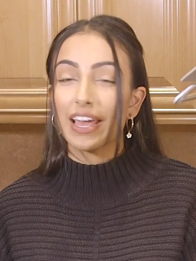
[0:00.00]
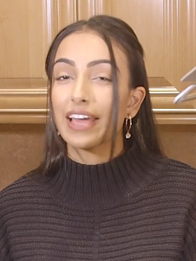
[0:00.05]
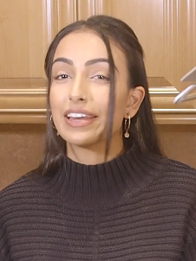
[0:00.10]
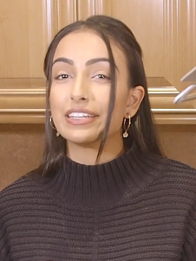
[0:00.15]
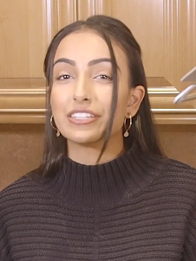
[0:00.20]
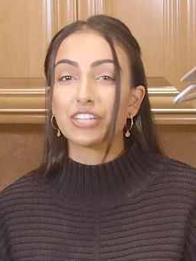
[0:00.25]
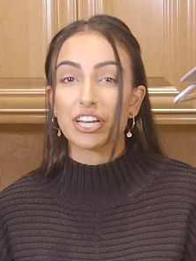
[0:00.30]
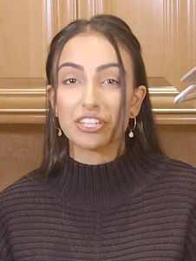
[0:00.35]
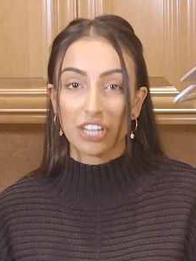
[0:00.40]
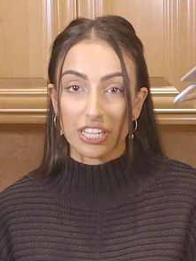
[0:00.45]

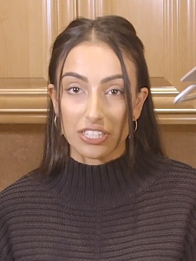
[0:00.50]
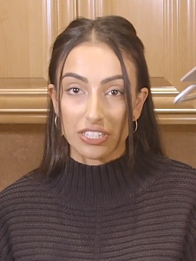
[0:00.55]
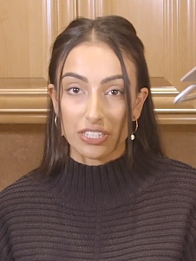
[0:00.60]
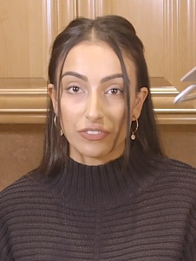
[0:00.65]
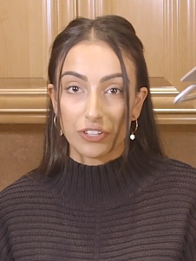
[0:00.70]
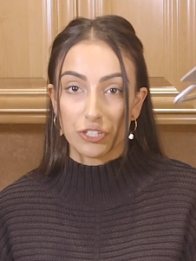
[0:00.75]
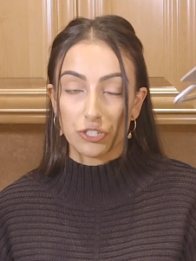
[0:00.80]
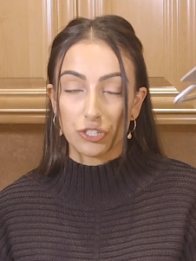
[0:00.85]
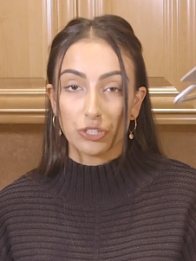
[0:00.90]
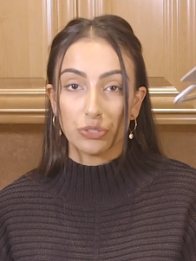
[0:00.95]
any
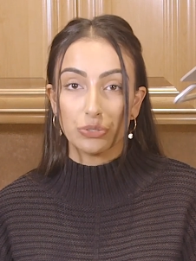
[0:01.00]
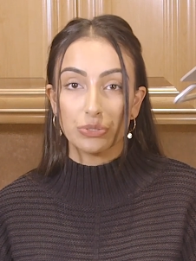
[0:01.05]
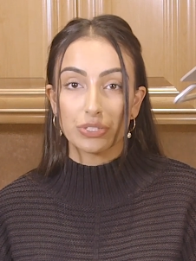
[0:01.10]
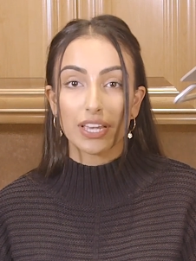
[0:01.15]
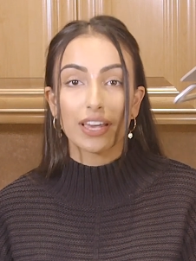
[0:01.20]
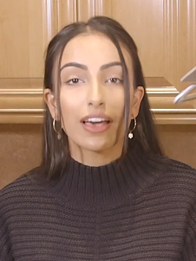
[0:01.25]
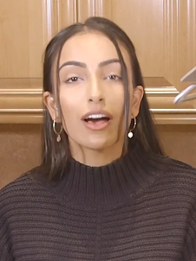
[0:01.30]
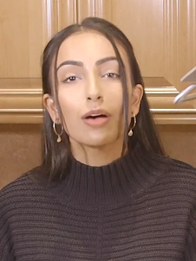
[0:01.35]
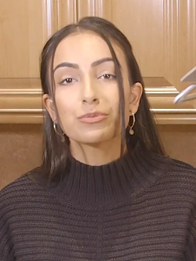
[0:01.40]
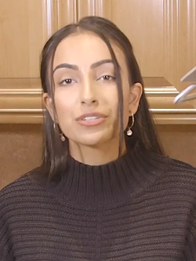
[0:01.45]
digestive issues.
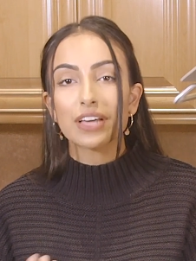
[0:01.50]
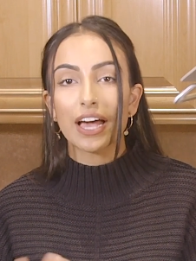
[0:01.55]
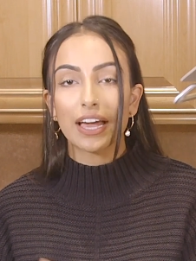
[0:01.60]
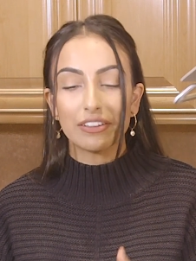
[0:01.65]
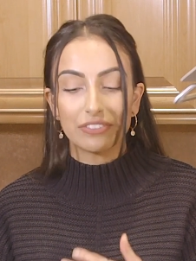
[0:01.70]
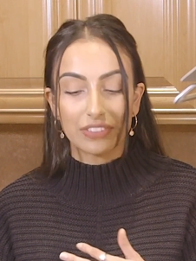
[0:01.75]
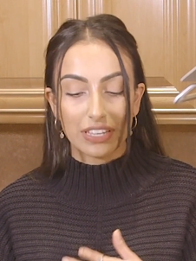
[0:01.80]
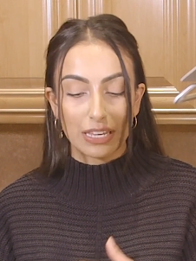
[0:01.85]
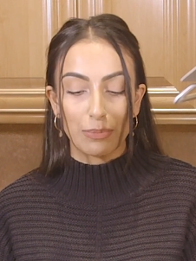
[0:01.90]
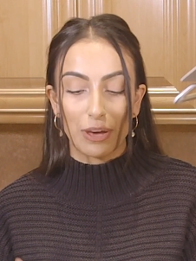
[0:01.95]
It helps kind
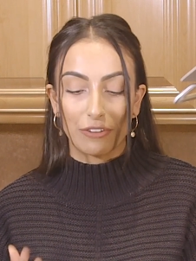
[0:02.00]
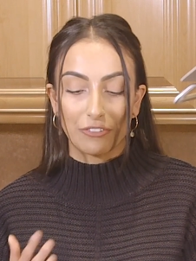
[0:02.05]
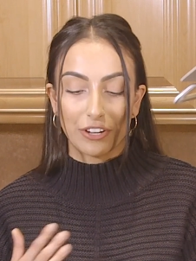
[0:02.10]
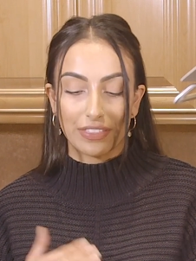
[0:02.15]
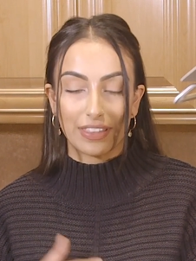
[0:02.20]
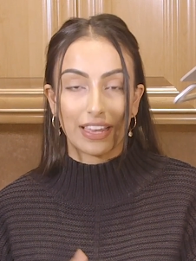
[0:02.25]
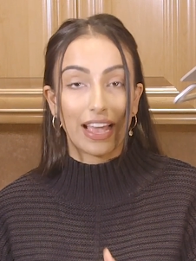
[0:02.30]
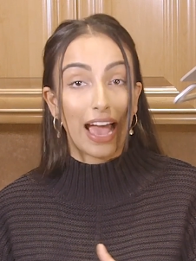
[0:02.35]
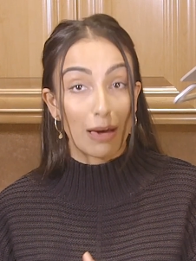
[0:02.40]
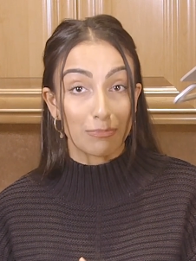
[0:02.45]
of keep
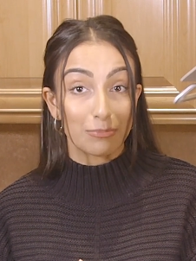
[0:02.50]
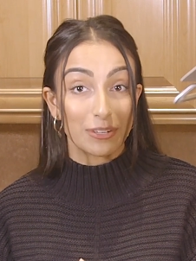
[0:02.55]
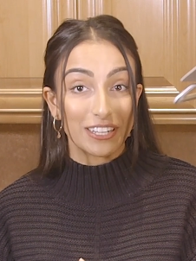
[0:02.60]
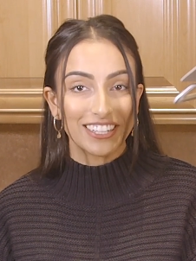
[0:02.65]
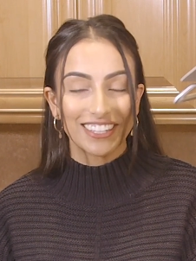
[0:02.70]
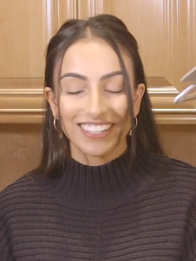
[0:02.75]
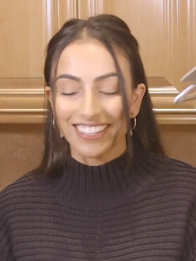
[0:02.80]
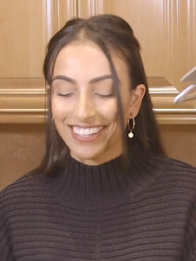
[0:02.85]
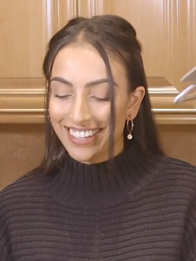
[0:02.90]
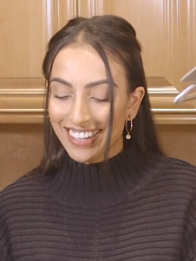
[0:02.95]
everything happy.